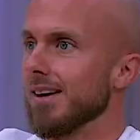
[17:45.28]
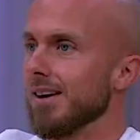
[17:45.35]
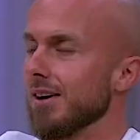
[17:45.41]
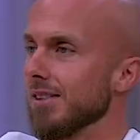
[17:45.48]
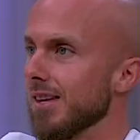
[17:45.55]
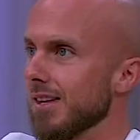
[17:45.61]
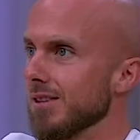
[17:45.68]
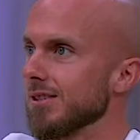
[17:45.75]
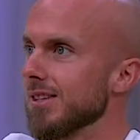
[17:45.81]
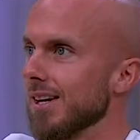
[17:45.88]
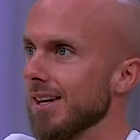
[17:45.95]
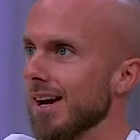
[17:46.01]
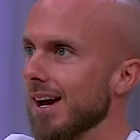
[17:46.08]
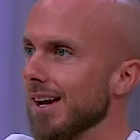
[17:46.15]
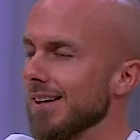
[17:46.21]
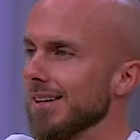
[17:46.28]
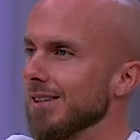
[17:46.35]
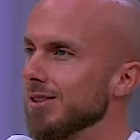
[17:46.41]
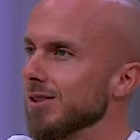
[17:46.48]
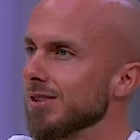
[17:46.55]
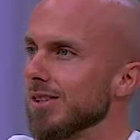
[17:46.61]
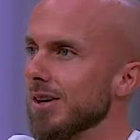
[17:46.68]
the other side of the island,
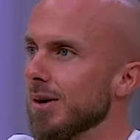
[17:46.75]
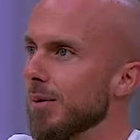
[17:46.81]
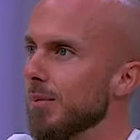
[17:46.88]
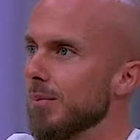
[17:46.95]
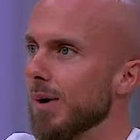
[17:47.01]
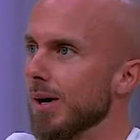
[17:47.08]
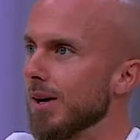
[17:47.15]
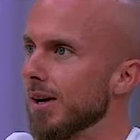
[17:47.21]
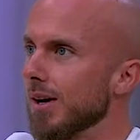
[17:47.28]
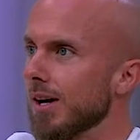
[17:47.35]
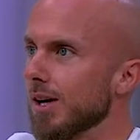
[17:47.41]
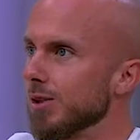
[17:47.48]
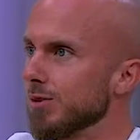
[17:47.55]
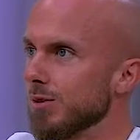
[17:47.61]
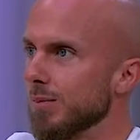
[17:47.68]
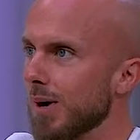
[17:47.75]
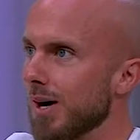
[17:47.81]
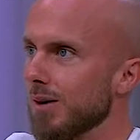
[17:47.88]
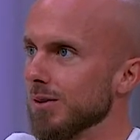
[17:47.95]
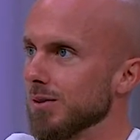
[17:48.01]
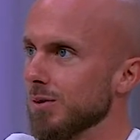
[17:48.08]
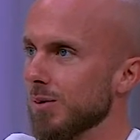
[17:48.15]
just about 100
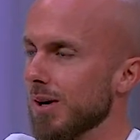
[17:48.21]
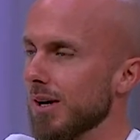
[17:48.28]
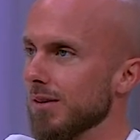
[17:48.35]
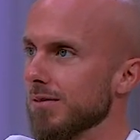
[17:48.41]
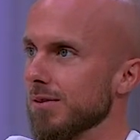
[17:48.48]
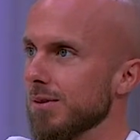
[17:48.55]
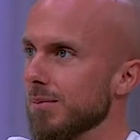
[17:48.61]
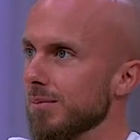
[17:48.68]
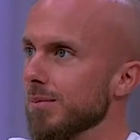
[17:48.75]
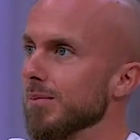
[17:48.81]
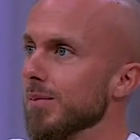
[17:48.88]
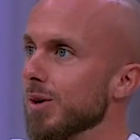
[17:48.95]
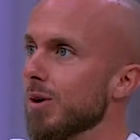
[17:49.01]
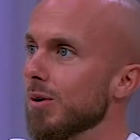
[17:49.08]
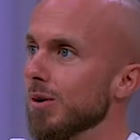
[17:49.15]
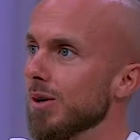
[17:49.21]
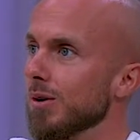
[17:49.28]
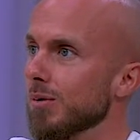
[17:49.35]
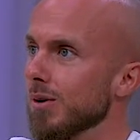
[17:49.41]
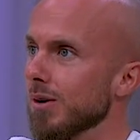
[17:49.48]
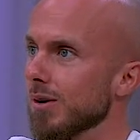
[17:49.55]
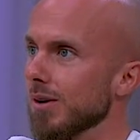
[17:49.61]
miles away from Kona,
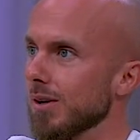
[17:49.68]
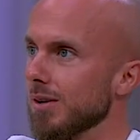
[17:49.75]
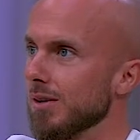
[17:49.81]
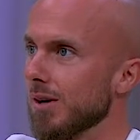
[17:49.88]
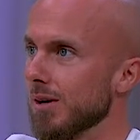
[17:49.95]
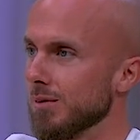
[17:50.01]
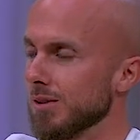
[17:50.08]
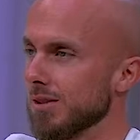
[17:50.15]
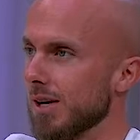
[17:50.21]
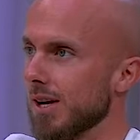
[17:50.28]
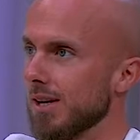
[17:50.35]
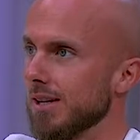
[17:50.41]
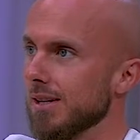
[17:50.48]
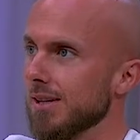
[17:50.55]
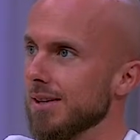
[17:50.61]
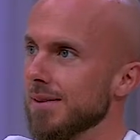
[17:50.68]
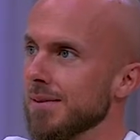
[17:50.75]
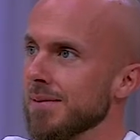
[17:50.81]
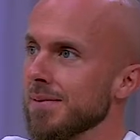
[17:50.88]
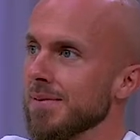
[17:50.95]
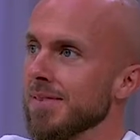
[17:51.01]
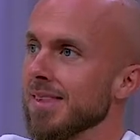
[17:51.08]
where, you know, I reside.
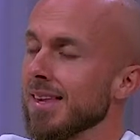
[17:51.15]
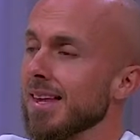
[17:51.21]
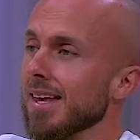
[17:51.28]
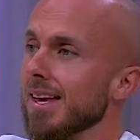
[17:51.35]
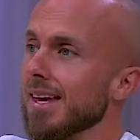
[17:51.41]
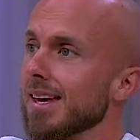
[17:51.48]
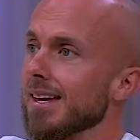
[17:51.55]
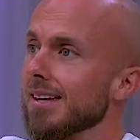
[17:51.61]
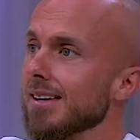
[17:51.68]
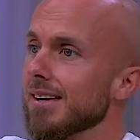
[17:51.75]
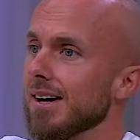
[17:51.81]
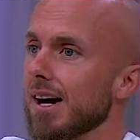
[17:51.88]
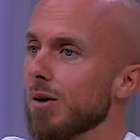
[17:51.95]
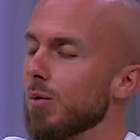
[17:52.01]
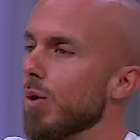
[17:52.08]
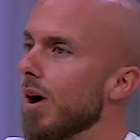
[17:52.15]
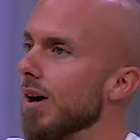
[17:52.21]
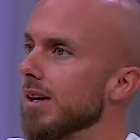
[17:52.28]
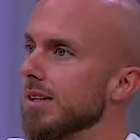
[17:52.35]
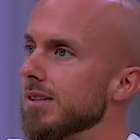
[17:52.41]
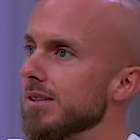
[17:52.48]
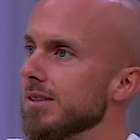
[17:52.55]
And I walk
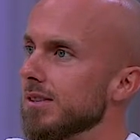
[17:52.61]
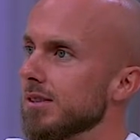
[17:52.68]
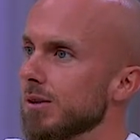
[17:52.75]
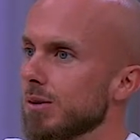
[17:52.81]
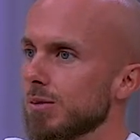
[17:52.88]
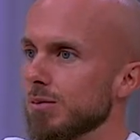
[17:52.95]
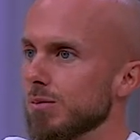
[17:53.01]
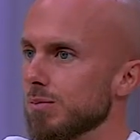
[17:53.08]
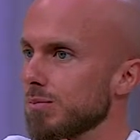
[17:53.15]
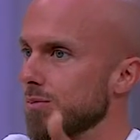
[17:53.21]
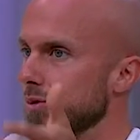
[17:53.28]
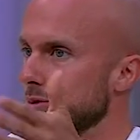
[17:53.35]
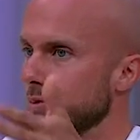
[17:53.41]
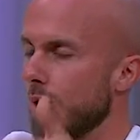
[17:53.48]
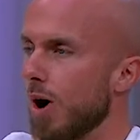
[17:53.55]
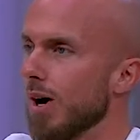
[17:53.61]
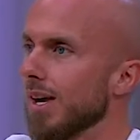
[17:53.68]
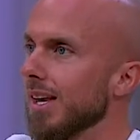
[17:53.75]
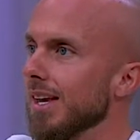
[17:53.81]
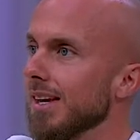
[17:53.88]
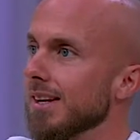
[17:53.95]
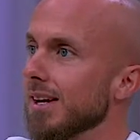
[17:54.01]
in, you know,
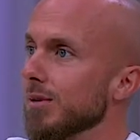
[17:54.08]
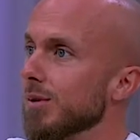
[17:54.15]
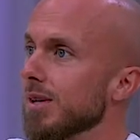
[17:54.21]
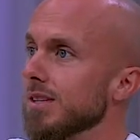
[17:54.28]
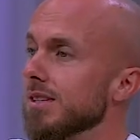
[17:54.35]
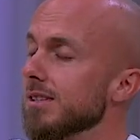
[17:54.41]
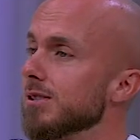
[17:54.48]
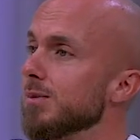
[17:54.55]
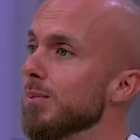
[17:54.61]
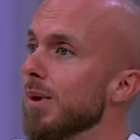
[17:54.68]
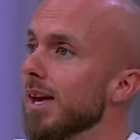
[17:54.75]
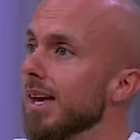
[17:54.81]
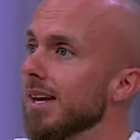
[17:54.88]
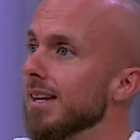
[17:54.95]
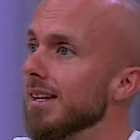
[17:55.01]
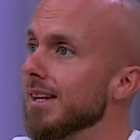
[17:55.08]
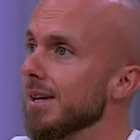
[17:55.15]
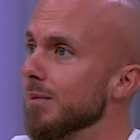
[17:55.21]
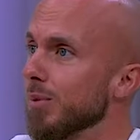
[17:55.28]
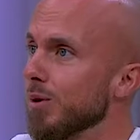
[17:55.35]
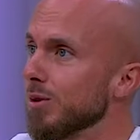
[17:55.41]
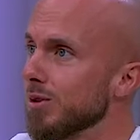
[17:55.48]
walking, and I run into this man, and he
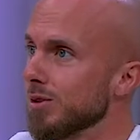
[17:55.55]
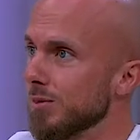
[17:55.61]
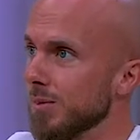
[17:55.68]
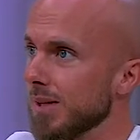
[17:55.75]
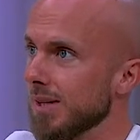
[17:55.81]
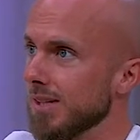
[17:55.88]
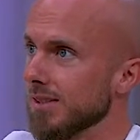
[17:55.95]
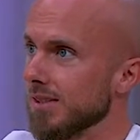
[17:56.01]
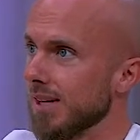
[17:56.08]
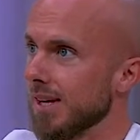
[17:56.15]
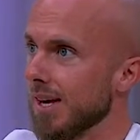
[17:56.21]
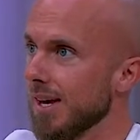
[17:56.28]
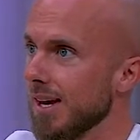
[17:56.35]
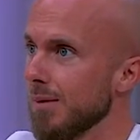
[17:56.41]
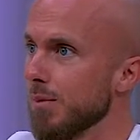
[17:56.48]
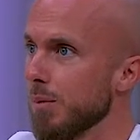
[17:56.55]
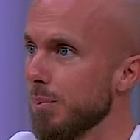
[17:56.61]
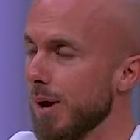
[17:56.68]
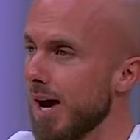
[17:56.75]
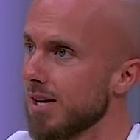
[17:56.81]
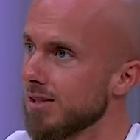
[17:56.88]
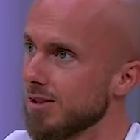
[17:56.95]
approaches me, and he's like, hey, I'm a
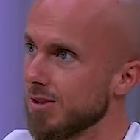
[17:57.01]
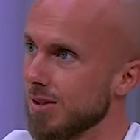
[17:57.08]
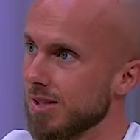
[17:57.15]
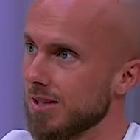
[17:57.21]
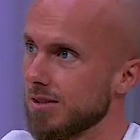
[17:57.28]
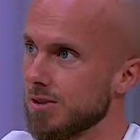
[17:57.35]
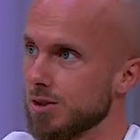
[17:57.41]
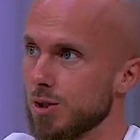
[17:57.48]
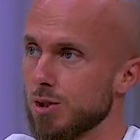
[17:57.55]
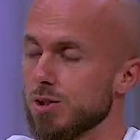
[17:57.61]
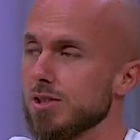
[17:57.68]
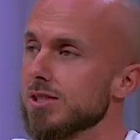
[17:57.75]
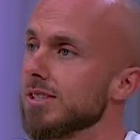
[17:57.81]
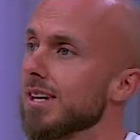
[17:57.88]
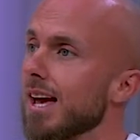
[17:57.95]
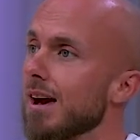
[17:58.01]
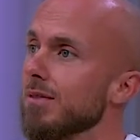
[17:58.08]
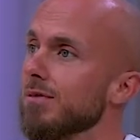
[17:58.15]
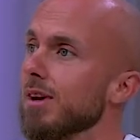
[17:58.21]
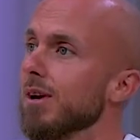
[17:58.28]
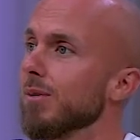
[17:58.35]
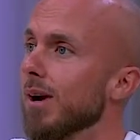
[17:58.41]
pastor at this church. It's a
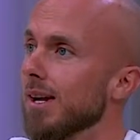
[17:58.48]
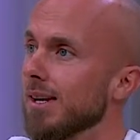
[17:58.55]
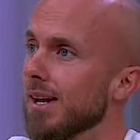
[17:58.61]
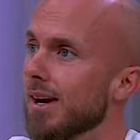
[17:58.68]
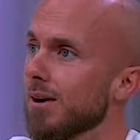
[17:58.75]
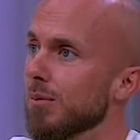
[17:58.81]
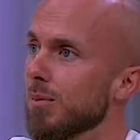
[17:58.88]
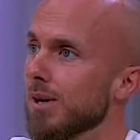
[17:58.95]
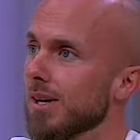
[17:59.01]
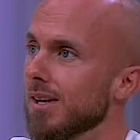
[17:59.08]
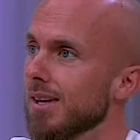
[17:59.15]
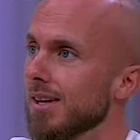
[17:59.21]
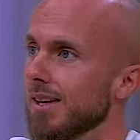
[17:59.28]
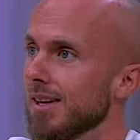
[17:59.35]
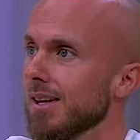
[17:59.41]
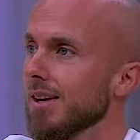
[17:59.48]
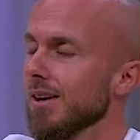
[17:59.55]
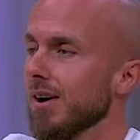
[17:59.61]
cafe right now, but on the